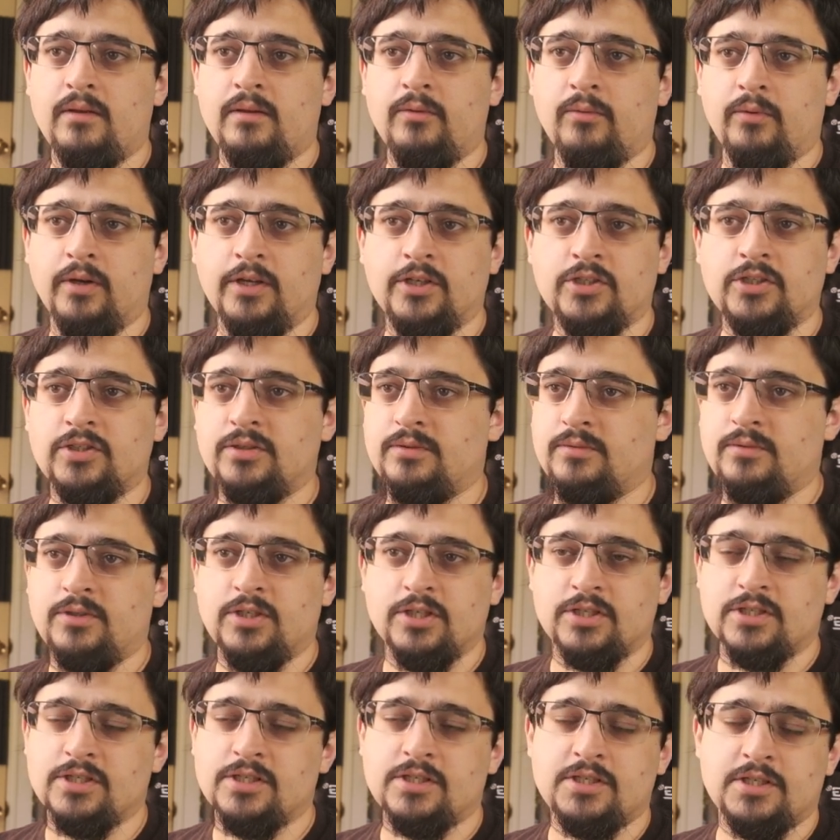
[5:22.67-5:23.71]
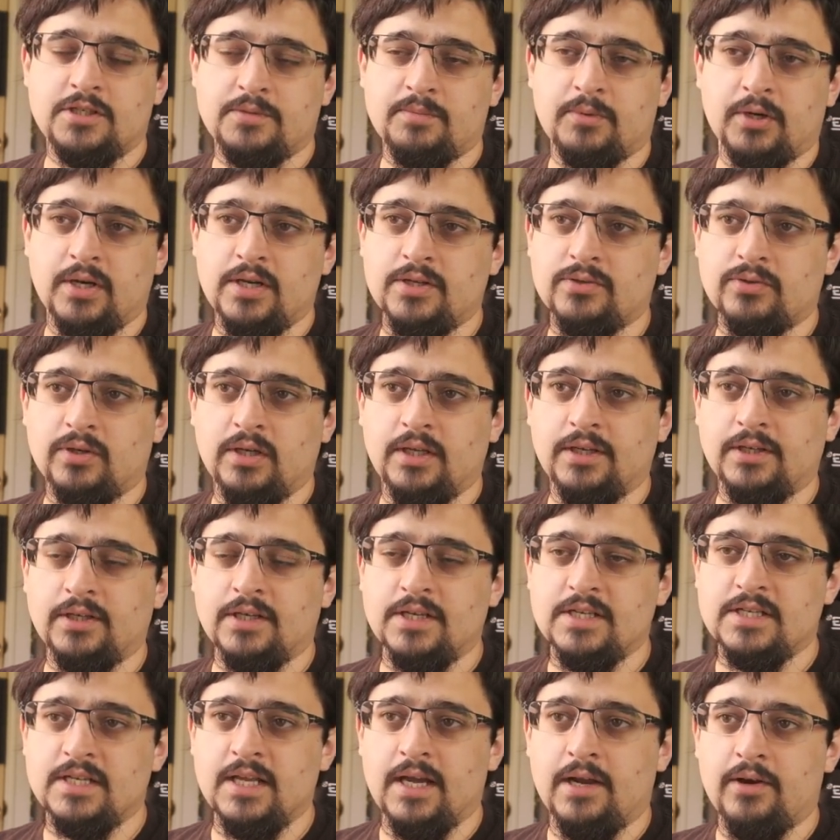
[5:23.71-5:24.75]
which just sprays really
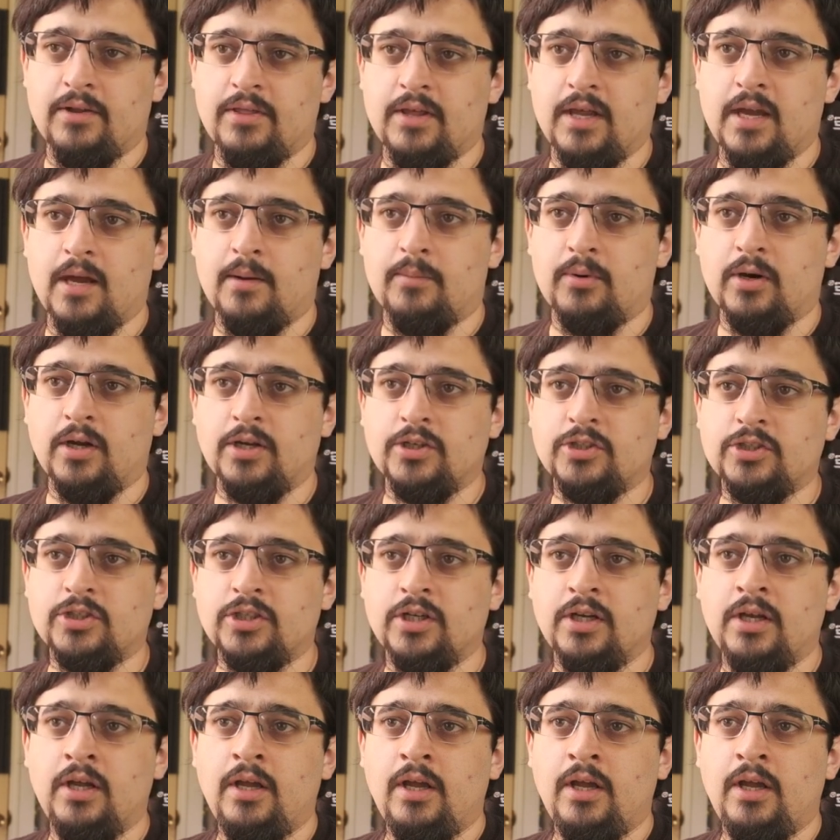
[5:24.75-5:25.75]
nicely out of the airbrush.